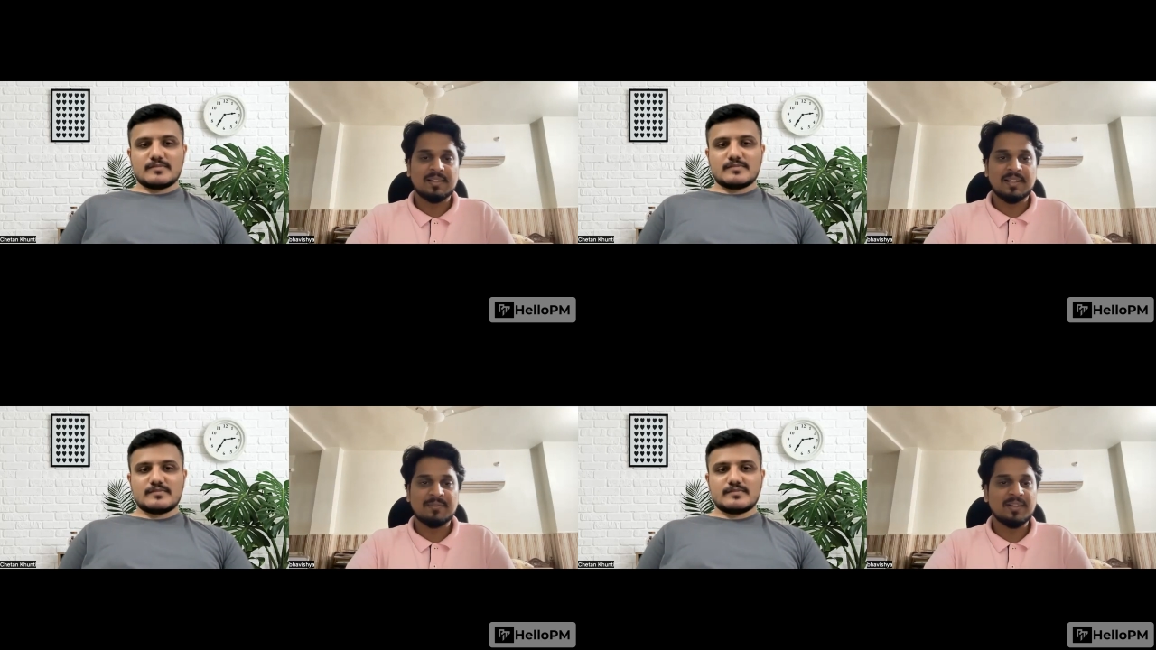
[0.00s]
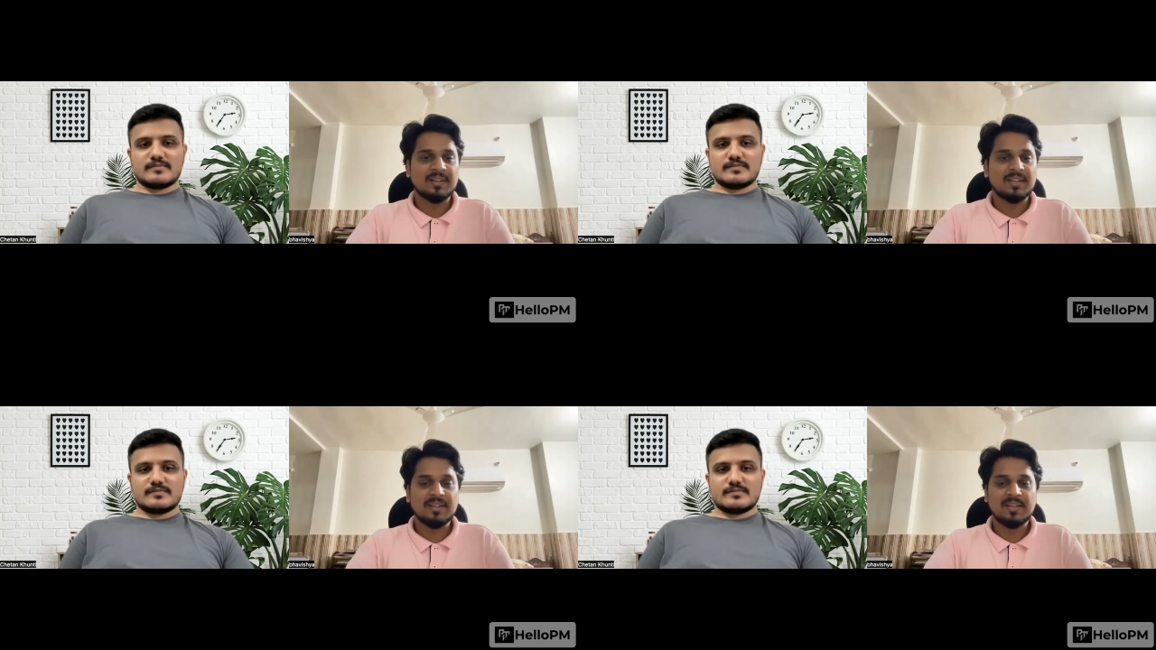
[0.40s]

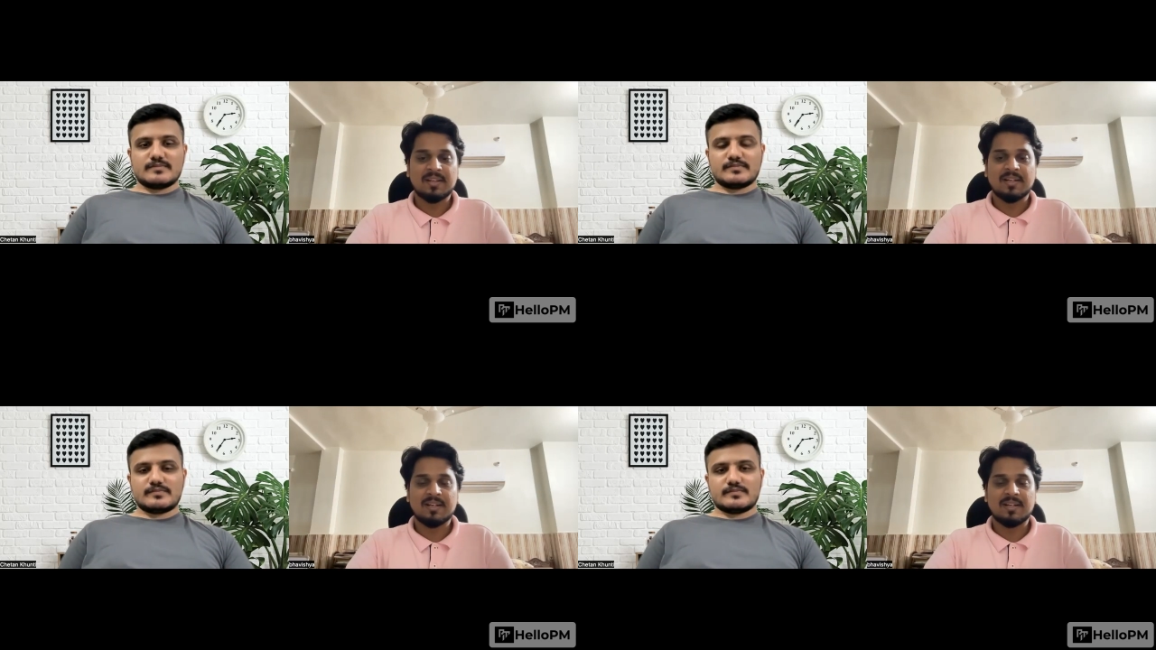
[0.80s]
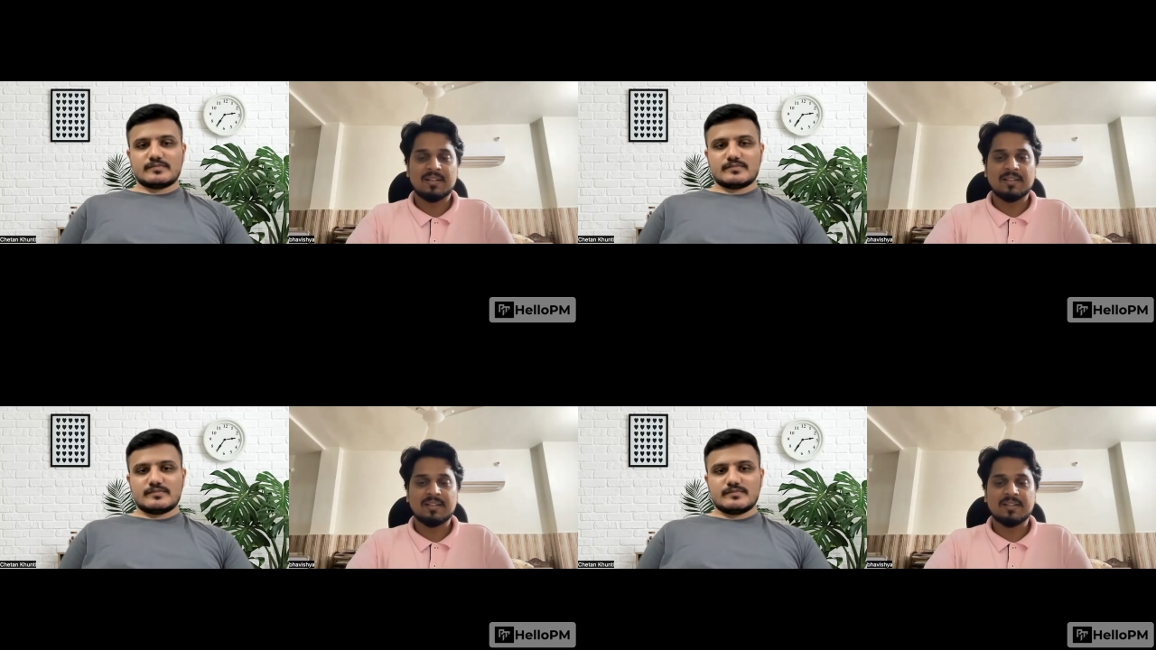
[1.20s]
Speaker 1: definitely.
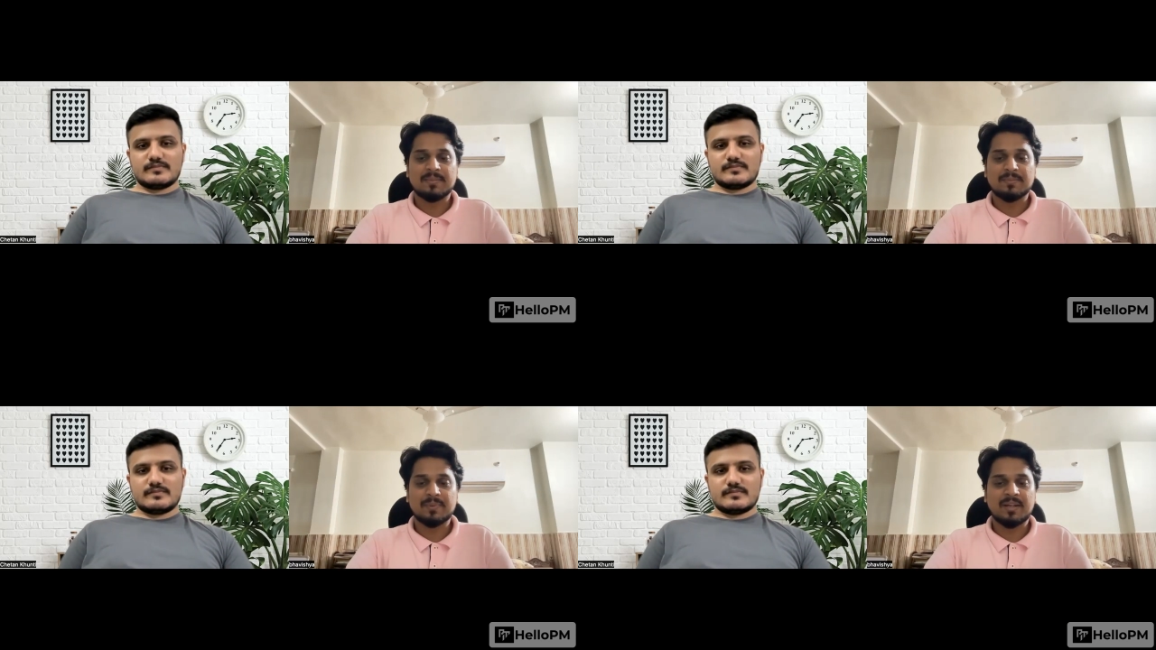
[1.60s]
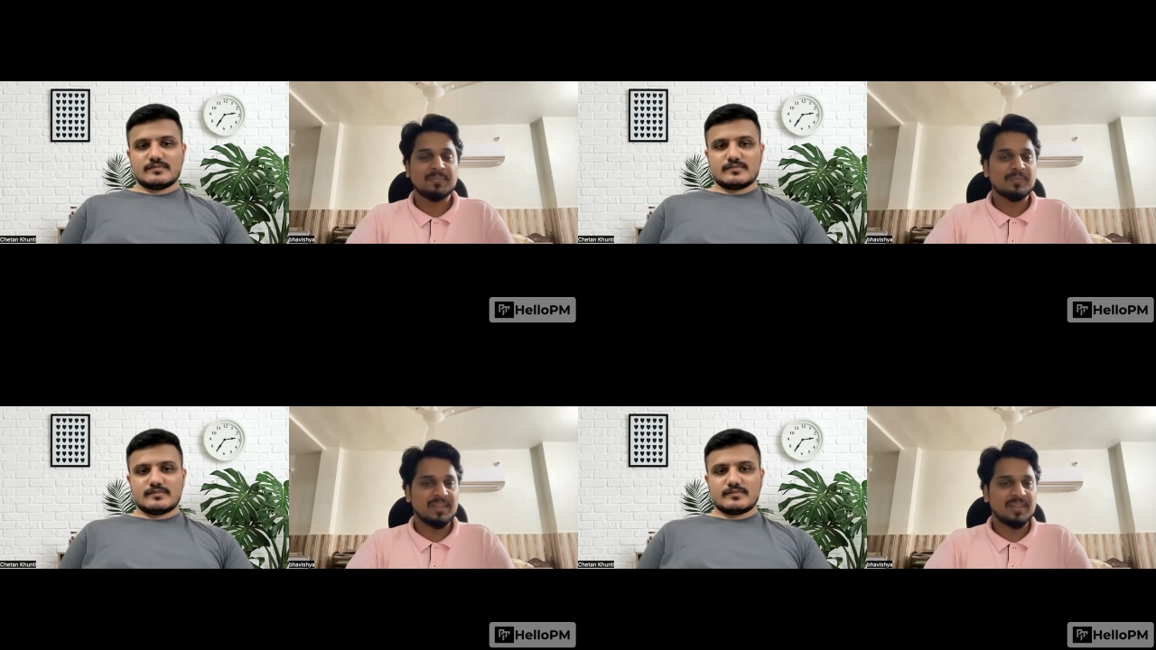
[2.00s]
Uh, yeah.